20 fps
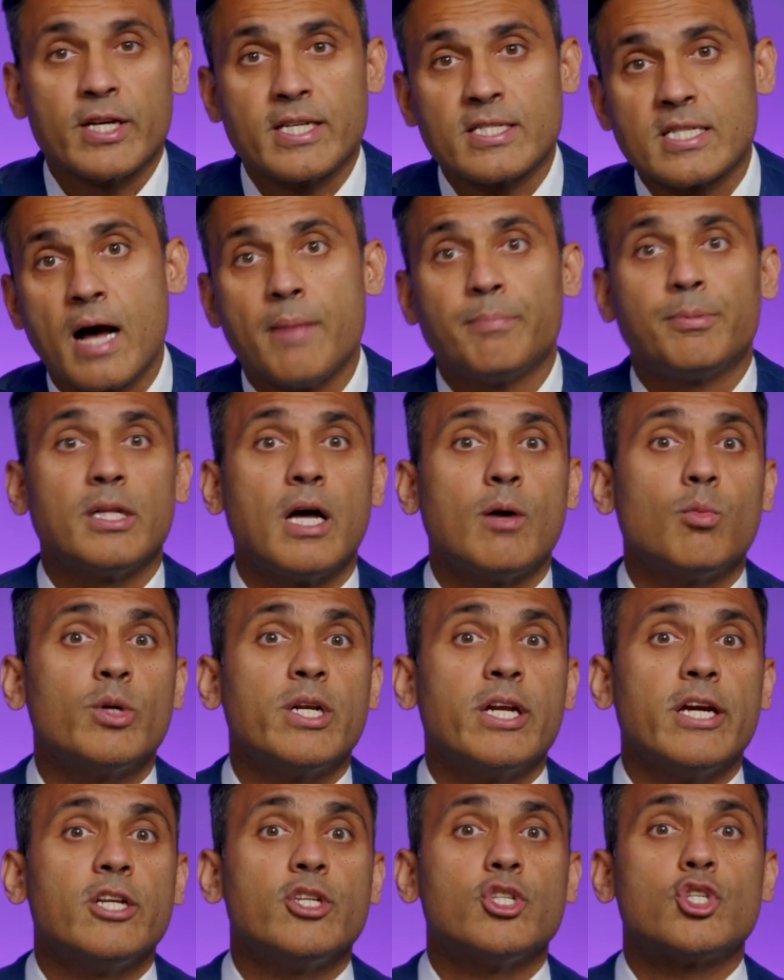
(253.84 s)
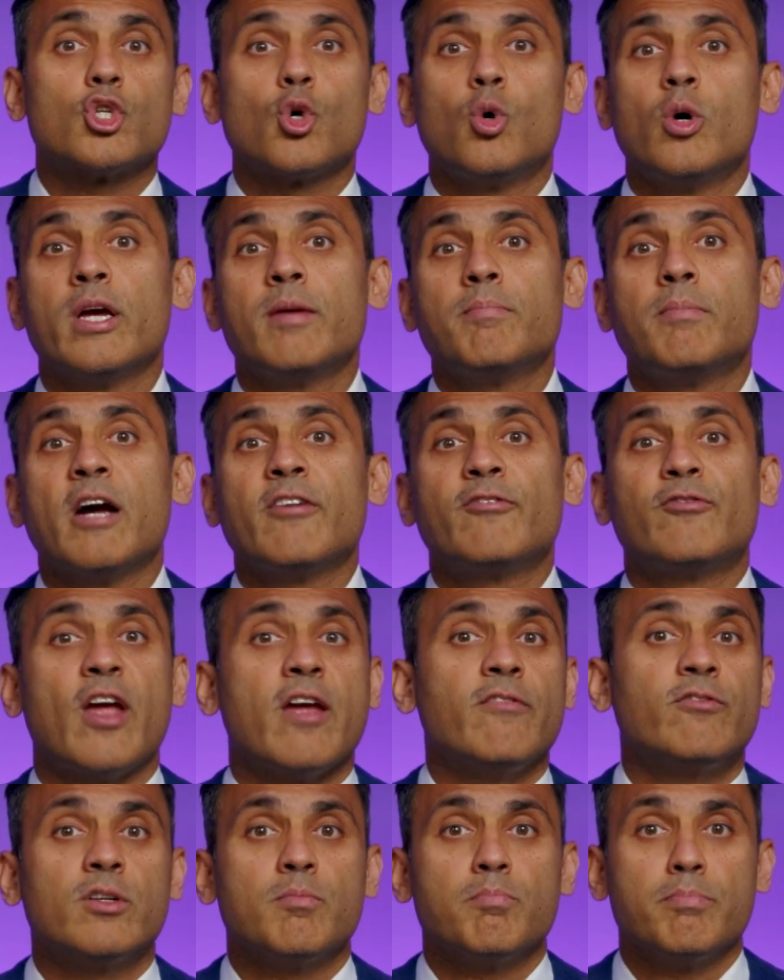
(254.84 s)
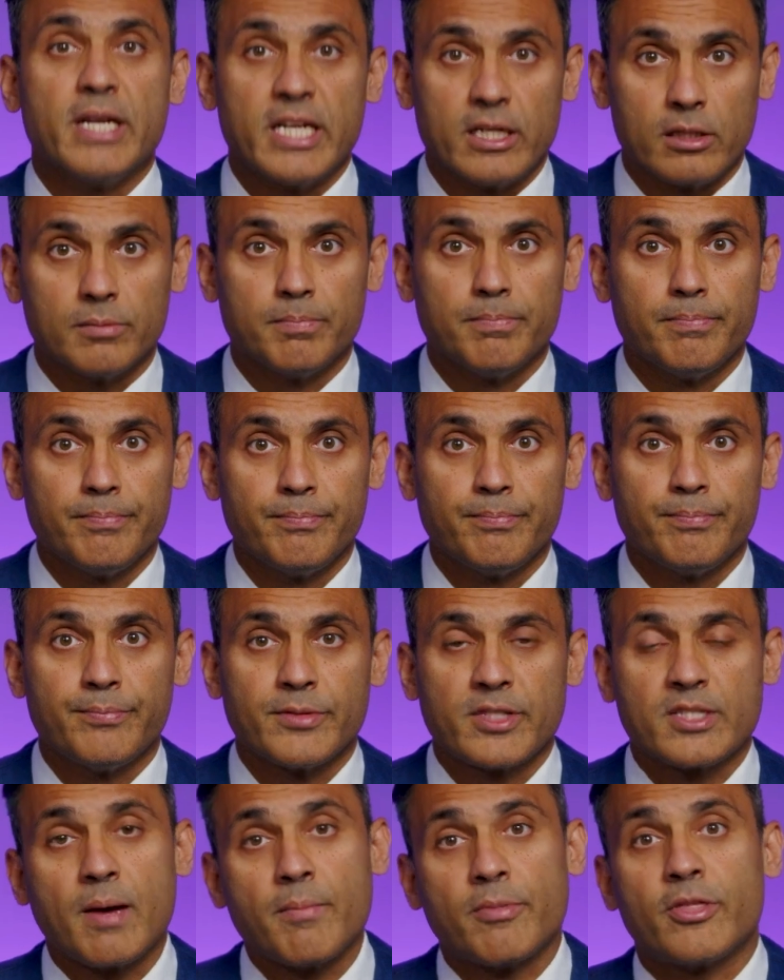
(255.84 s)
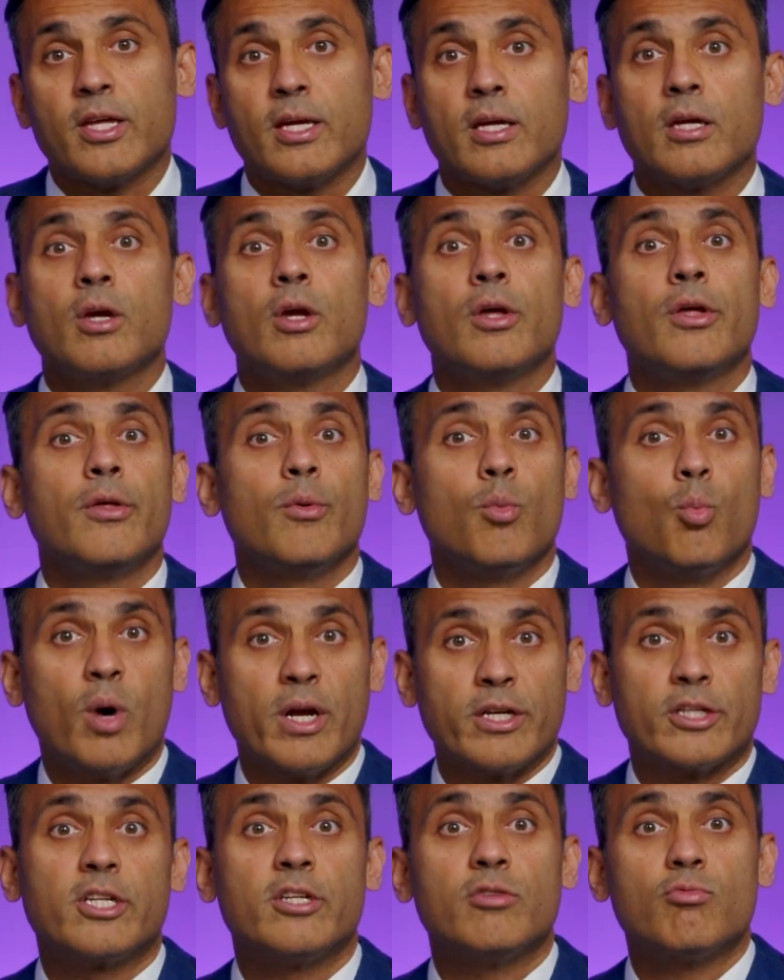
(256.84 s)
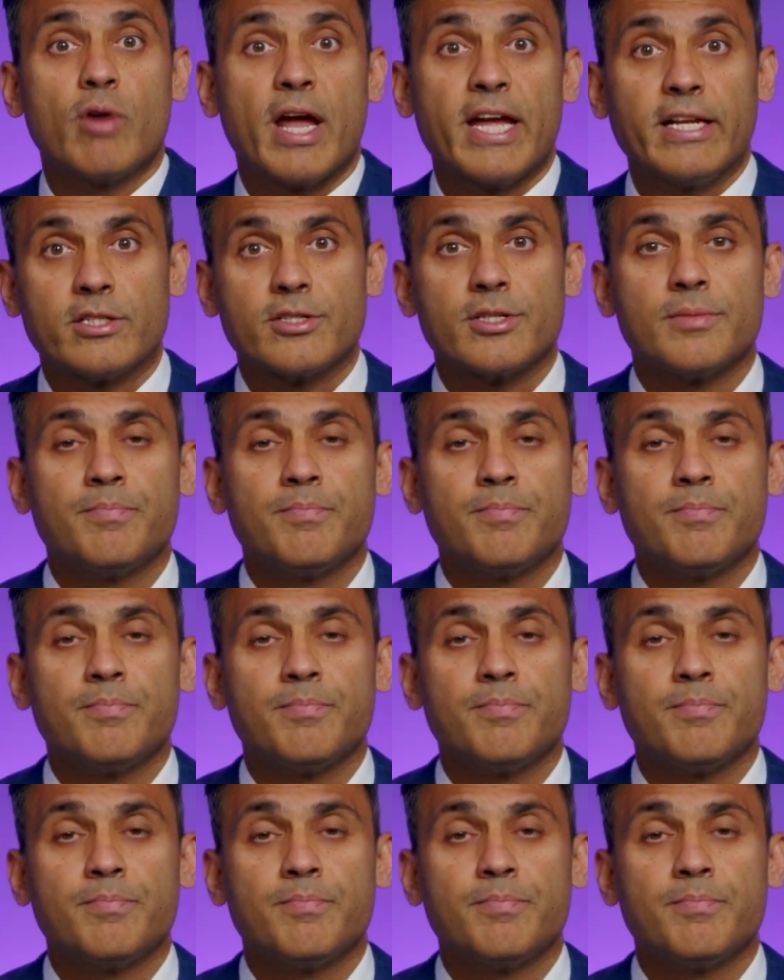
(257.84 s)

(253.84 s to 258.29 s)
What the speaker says: example, I would enjoy my favorite meal, something one can rate.